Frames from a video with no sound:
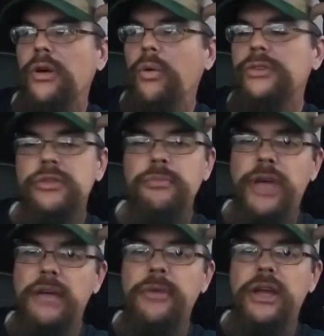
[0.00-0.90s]
What's the
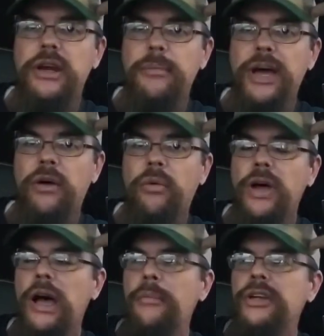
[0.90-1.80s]
payment amount?
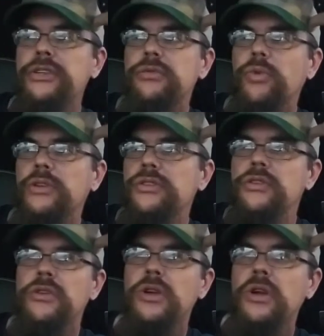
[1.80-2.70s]
What how much what's
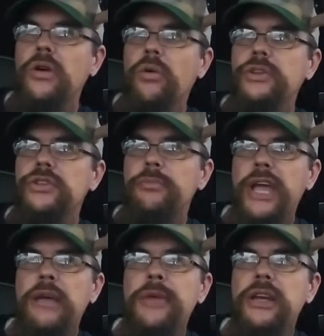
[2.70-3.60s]
your what's your
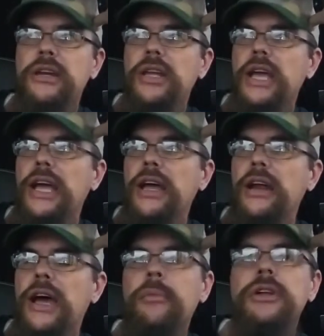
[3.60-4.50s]
payment
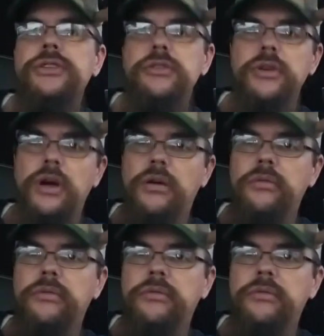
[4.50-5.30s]
and how much do you owe?